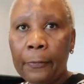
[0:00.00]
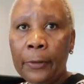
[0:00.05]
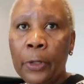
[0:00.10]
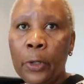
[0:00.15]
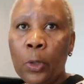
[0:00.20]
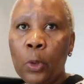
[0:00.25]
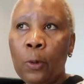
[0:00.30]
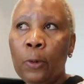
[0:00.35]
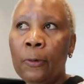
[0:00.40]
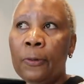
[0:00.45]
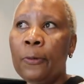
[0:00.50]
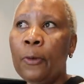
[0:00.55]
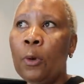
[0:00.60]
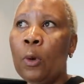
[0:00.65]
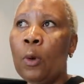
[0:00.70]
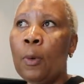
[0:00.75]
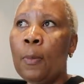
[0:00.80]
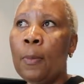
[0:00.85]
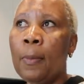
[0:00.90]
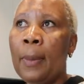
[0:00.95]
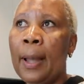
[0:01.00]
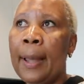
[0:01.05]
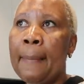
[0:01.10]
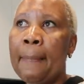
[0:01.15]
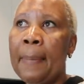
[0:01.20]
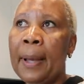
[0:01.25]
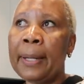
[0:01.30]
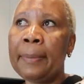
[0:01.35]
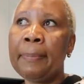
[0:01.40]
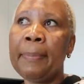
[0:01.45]
you know, for my
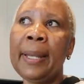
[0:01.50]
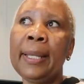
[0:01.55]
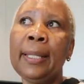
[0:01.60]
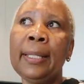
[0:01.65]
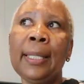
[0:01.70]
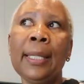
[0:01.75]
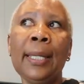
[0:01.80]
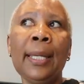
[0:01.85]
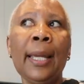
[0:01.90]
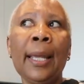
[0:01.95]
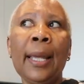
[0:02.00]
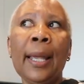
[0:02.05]
apartment.